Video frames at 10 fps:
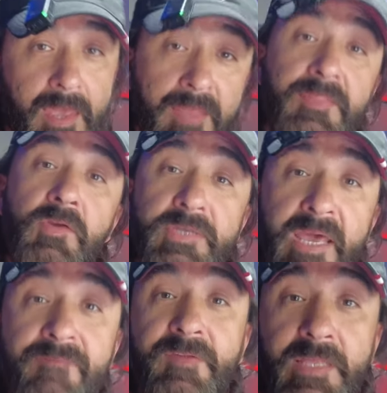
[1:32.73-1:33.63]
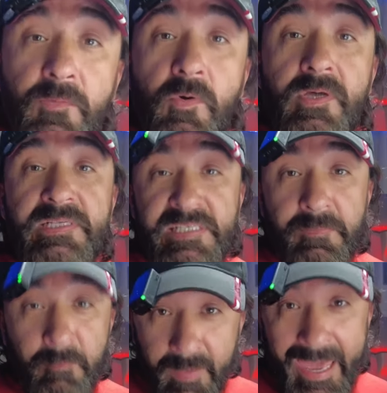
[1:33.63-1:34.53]
And there definitely was
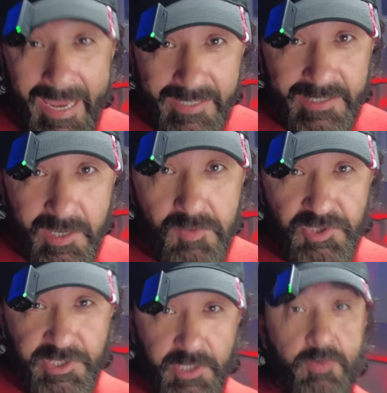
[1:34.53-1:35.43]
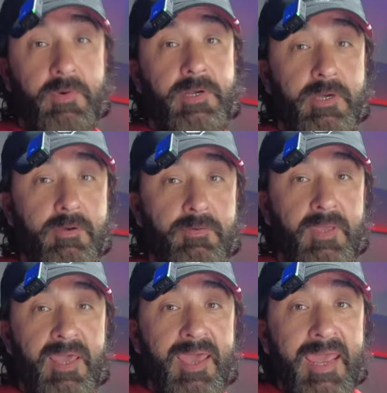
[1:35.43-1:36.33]
some bad coaching going on.
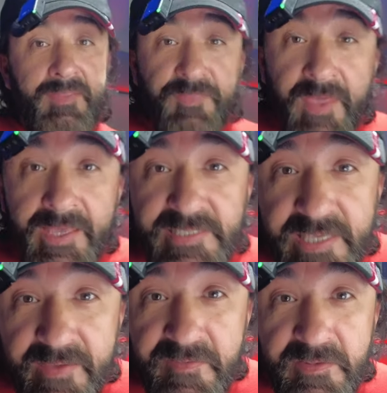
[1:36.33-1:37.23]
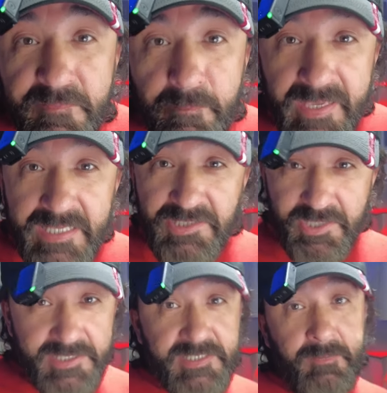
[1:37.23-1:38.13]
And Thanksgiving being
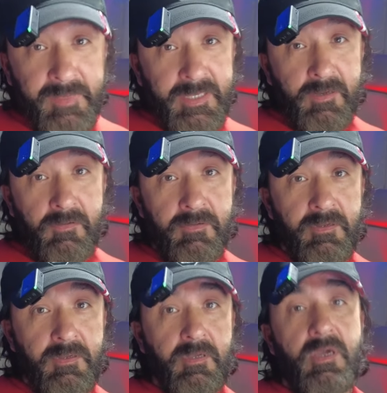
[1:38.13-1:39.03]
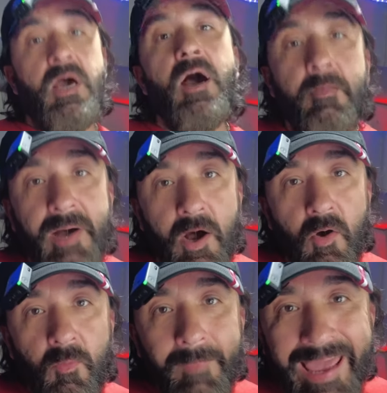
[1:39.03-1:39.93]
just a meal? Come
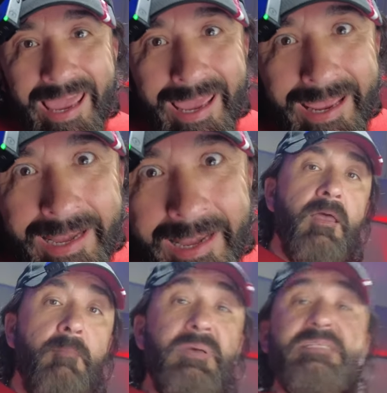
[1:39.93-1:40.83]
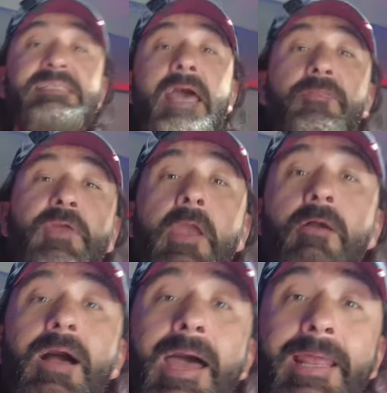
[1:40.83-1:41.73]
on, man! But South
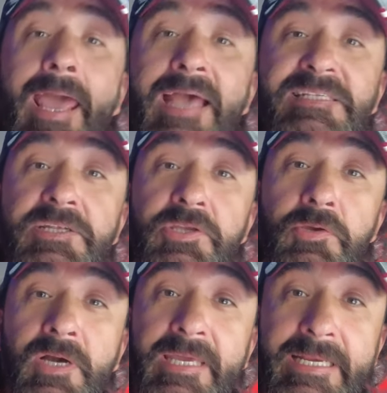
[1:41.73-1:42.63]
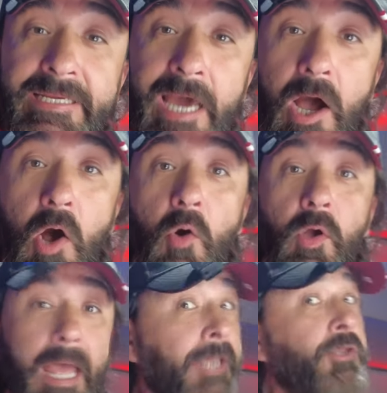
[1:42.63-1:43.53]
Carolina has a new lead dog,
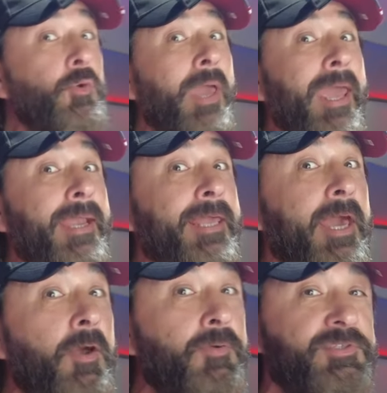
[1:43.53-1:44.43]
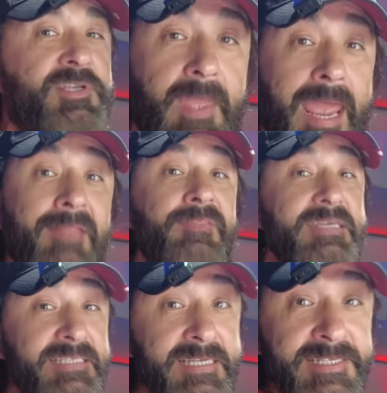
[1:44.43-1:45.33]
a new head coach, and
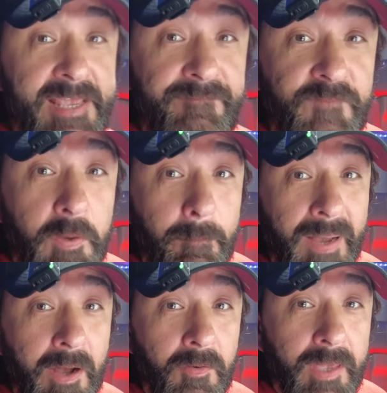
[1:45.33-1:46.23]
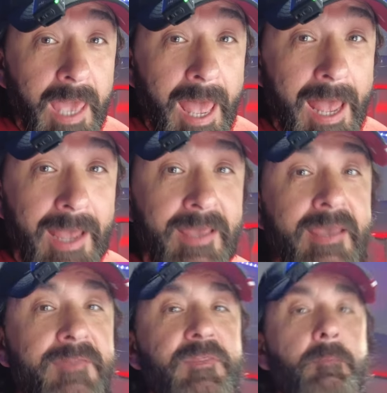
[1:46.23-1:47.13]
this is a football guy.
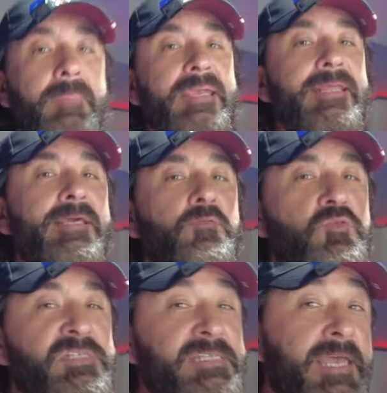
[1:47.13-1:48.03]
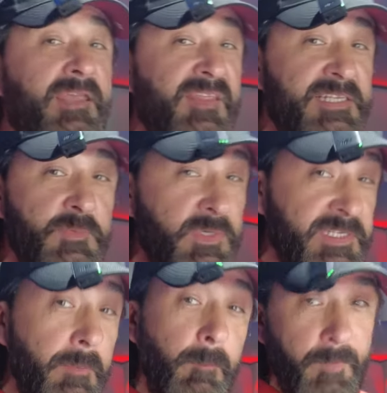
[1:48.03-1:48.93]
The media will say this was
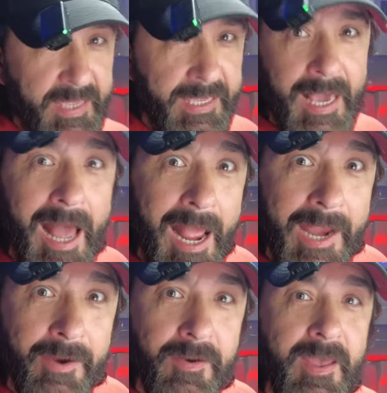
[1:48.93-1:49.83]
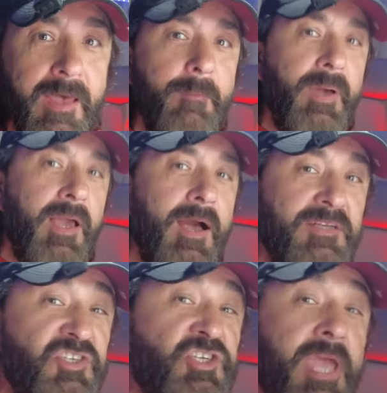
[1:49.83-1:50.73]
a B hire
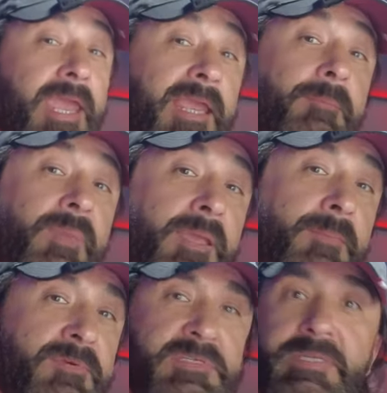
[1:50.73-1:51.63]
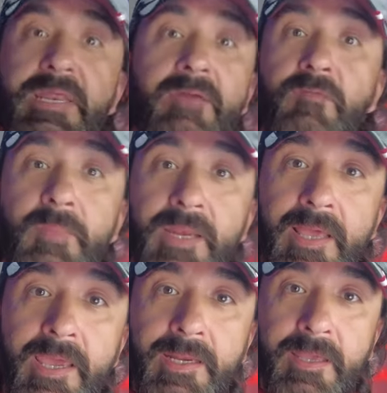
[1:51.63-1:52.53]
because Shane Beamer's never been a
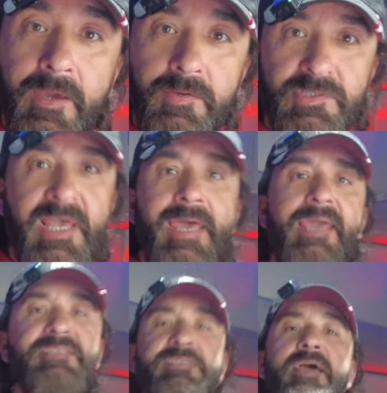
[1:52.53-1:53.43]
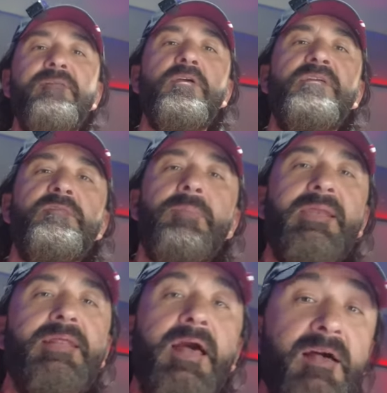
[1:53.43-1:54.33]
head coach. He's never even been
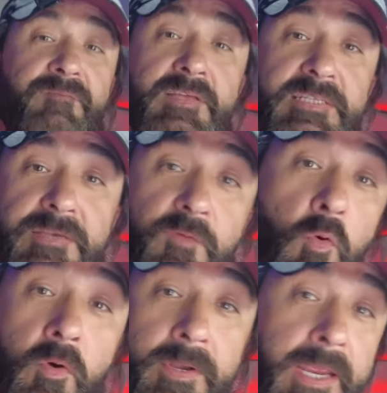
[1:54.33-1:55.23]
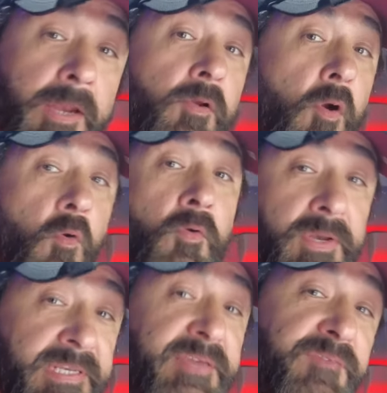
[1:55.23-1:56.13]
an offensive coordinator or a
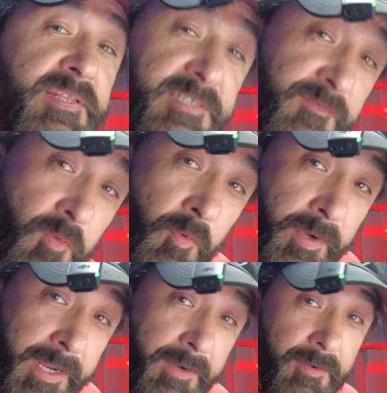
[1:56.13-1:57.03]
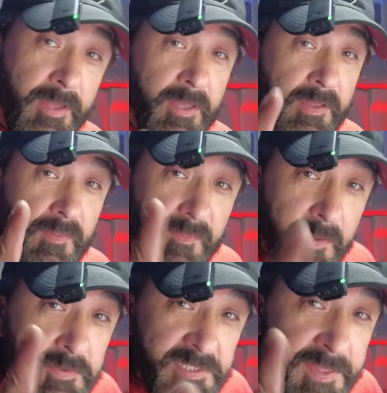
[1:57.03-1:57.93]
defensive coordinator.
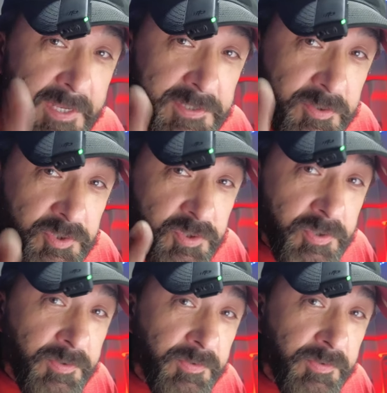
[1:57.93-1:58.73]
Those things are true.